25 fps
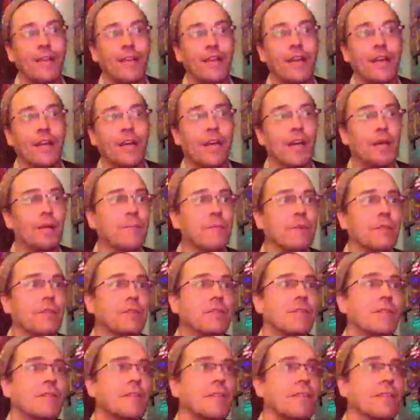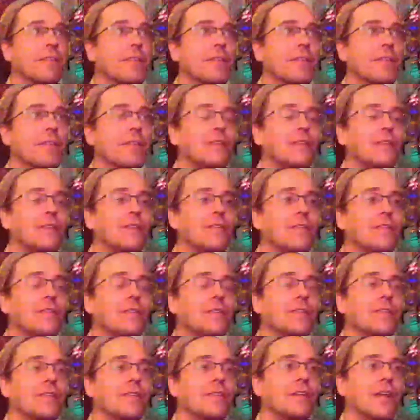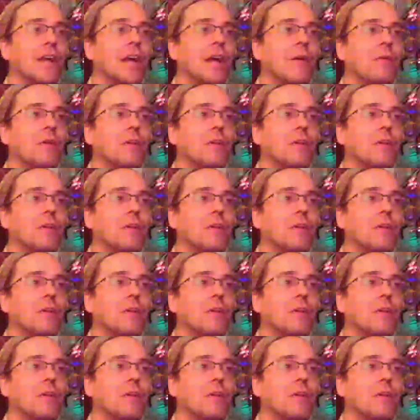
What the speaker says: I